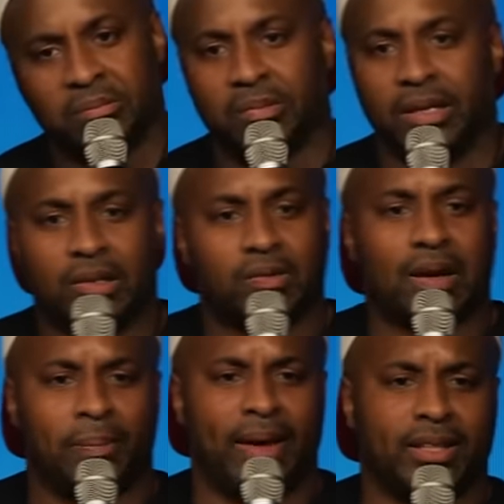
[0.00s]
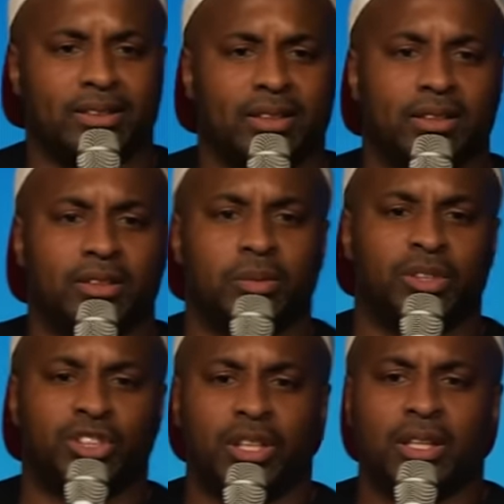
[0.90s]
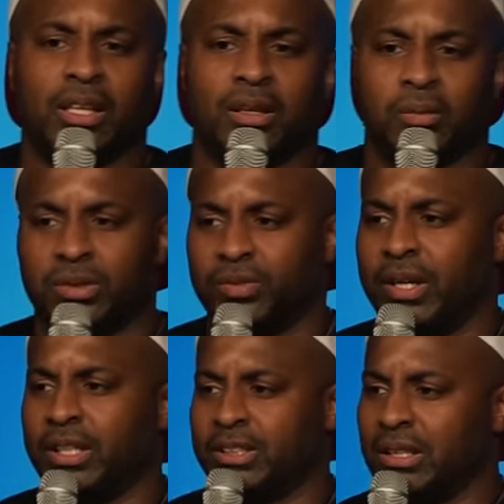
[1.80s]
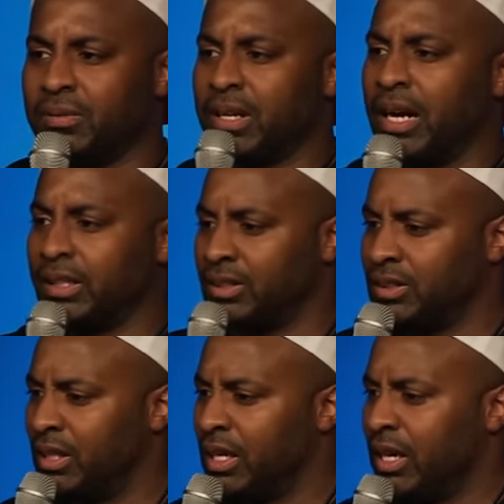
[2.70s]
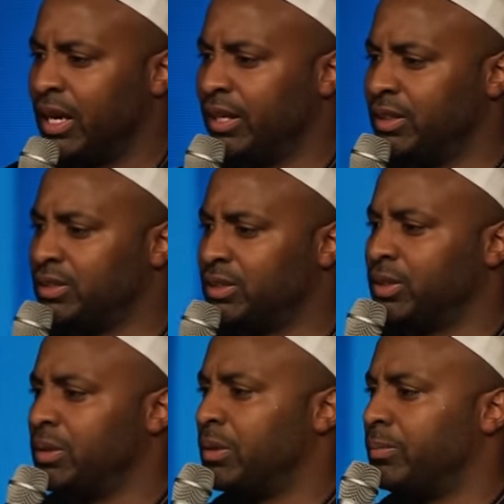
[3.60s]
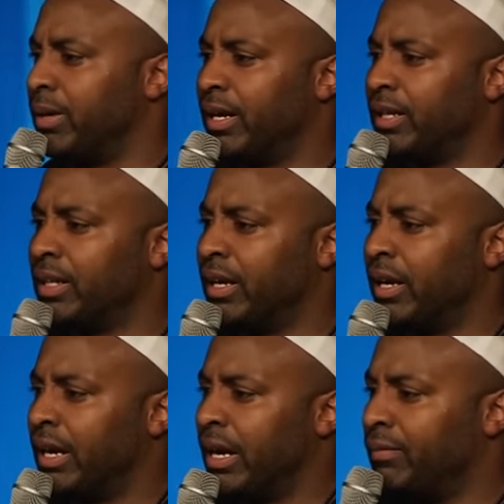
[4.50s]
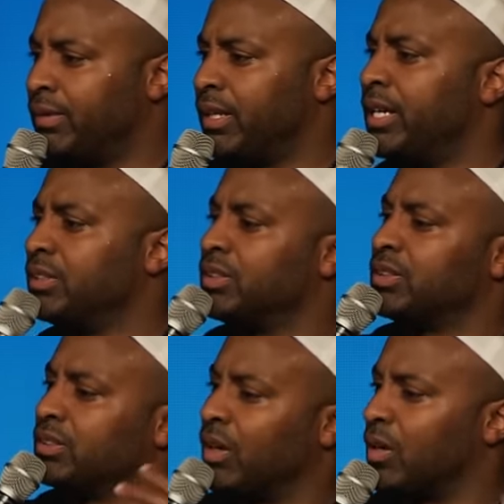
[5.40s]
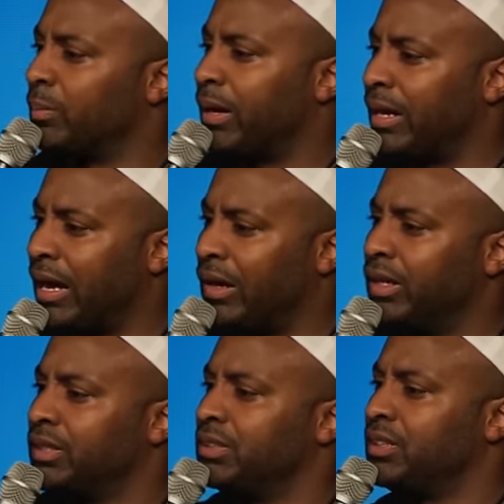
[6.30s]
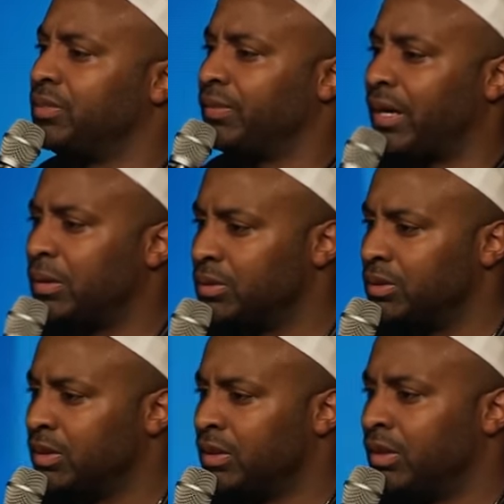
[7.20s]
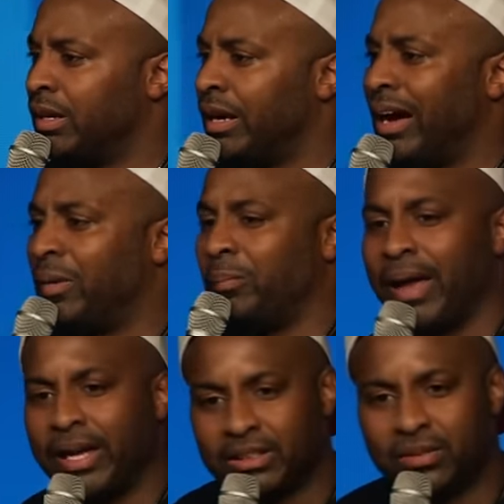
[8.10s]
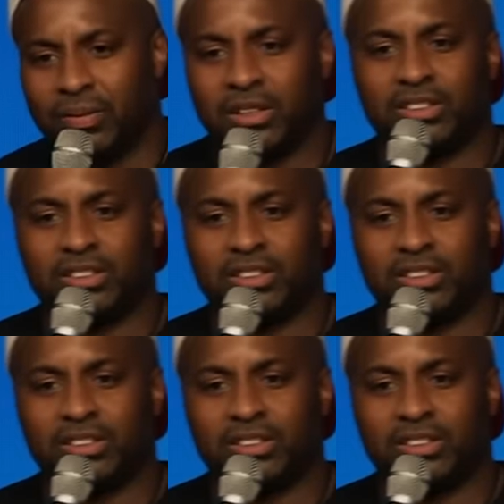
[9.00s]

Look right past it. But she was very self conscious and insecure about it. Every day she used to talk about how ugly she felt, how bad she felt.